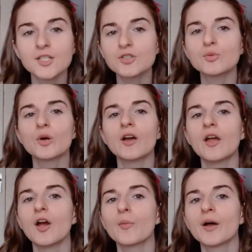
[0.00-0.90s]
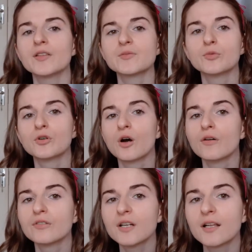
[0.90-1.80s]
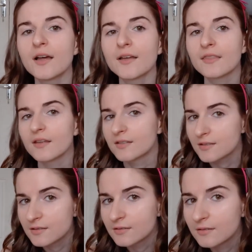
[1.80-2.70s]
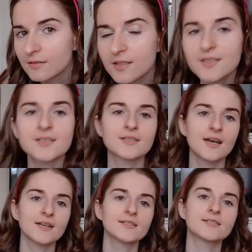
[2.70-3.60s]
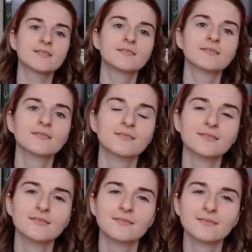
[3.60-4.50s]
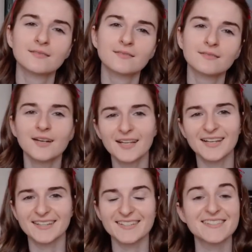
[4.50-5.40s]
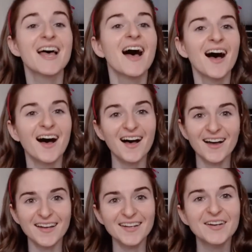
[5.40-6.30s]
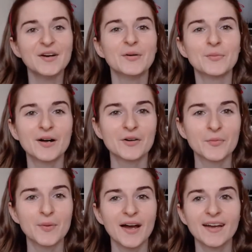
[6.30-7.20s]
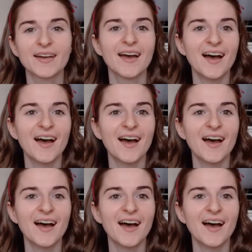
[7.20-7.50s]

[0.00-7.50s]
Should wear hair bands more often. I like this. This is nice. I like this. Hi, welcome back.